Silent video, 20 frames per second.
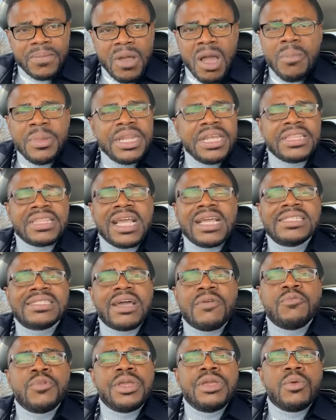How many
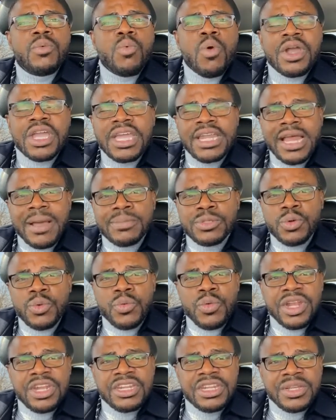times have we woken up
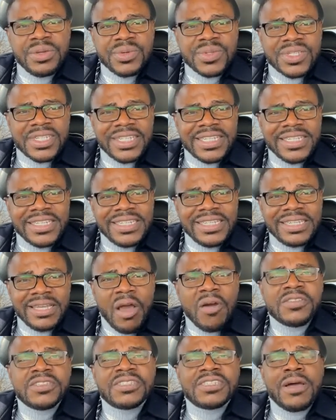to read news
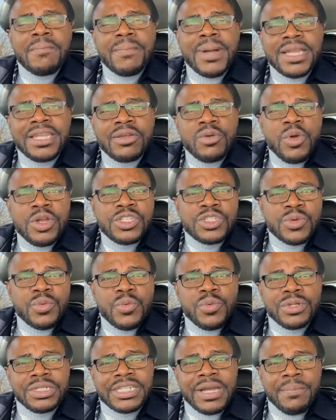of somebody going
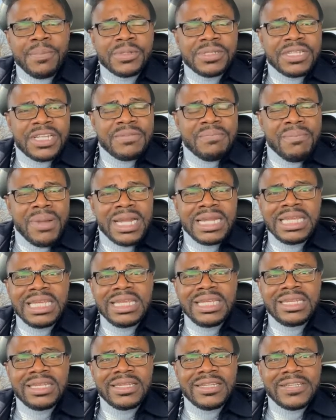to deposit
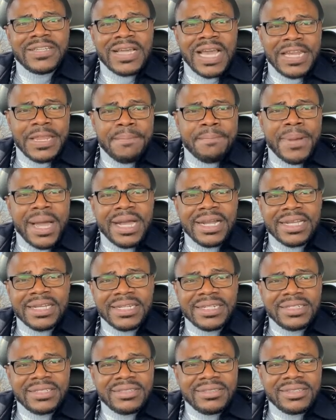money at a
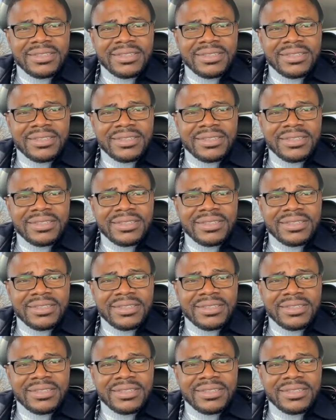bank